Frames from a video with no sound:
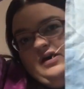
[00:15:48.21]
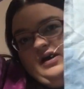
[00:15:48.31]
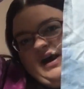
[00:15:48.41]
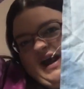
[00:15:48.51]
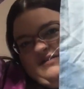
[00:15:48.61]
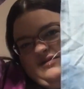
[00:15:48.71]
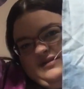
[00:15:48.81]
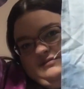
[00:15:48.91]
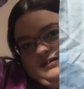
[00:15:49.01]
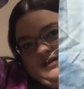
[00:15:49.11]
I have a
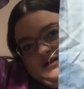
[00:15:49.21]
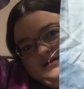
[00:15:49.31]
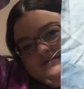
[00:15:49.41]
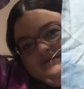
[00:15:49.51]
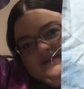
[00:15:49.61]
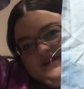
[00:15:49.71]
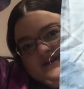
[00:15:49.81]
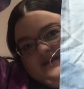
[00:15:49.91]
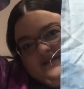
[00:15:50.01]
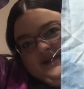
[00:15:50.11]

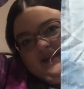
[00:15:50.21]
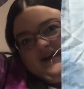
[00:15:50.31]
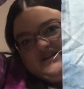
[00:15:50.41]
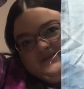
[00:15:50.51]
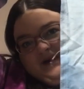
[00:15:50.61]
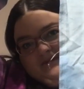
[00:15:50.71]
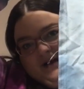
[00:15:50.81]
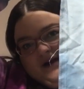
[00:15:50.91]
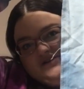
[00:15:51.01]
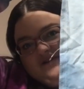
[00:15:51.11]
ridiculously large amount of
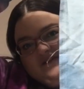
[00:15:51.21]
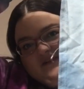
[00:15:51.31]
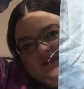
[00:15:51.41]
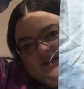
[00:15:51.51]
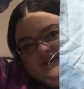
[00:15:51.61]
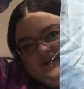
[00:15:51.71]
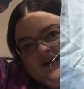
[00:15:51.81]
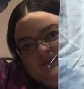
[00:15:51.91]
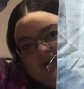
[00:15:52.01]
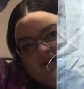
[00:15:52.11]
margins on either
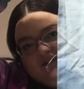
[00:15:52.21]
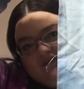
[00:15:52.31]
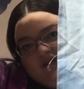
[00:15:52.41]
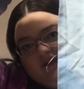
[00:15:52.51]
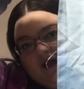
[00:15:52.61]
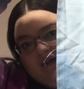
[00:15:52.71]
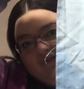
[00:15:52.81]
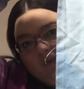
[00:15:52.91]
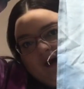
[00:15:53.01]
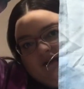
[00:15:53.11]
side because I've done as
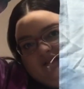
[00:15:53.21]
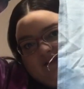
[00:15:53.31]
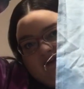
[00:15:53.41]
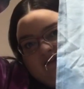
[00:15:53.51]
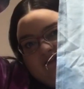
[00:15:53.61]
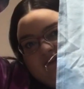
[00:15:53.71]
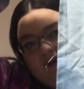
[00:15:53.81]
wide as it is.